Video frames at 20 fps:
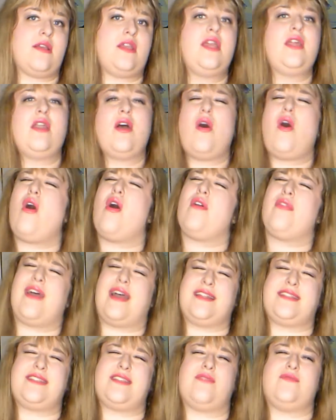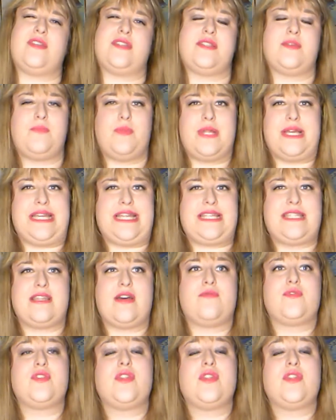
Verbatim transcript: you know, all that stuff, discipline and stuff.